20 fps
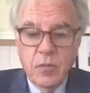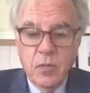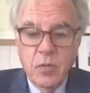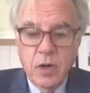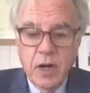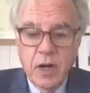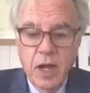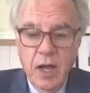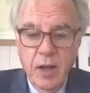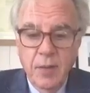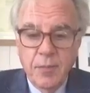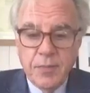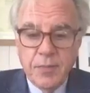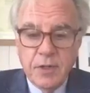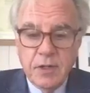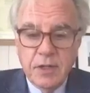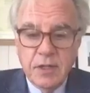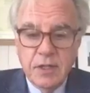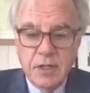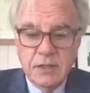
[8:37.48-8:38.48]
What
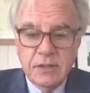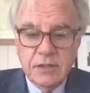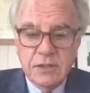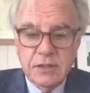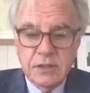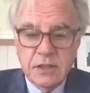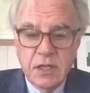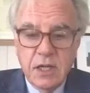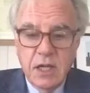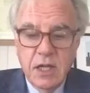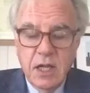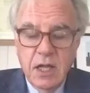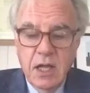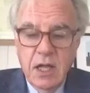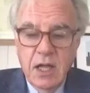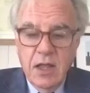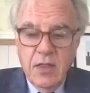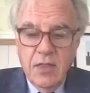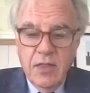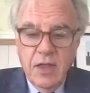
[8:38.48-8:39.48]
happened is
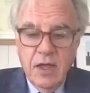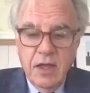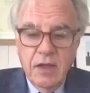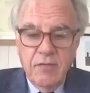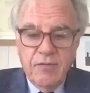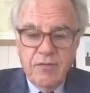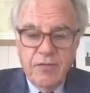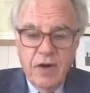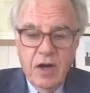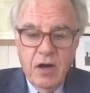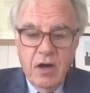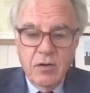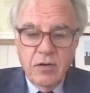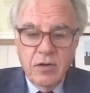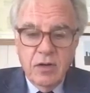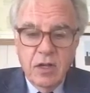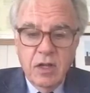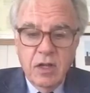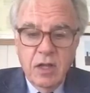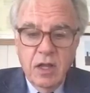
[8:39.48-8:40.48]
they
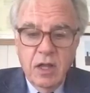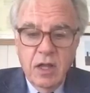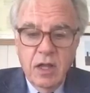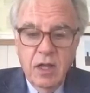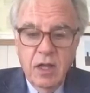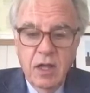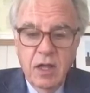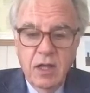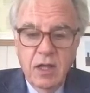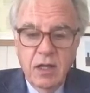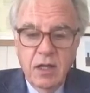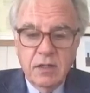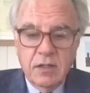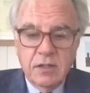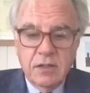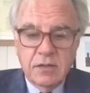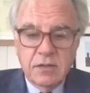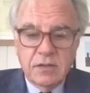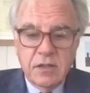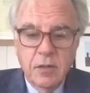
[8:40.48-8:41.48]
found a
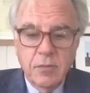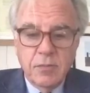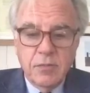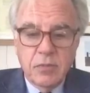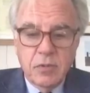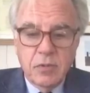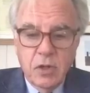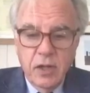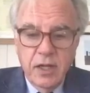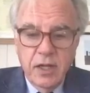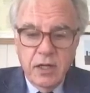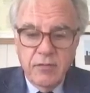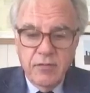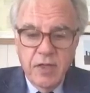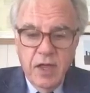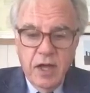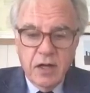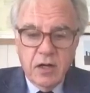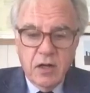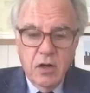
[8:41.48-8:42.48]
subclade of
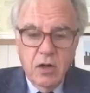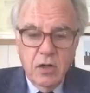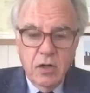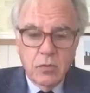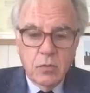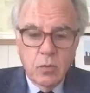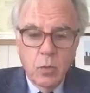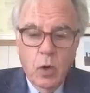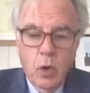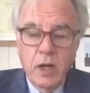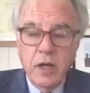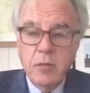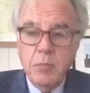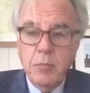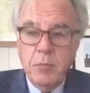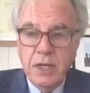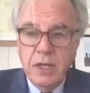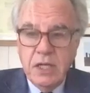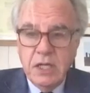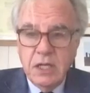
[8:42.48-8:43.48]
that called
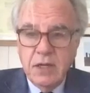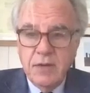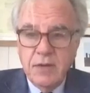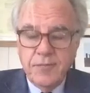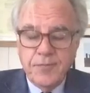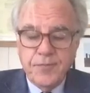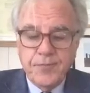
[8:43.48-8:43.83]
1B.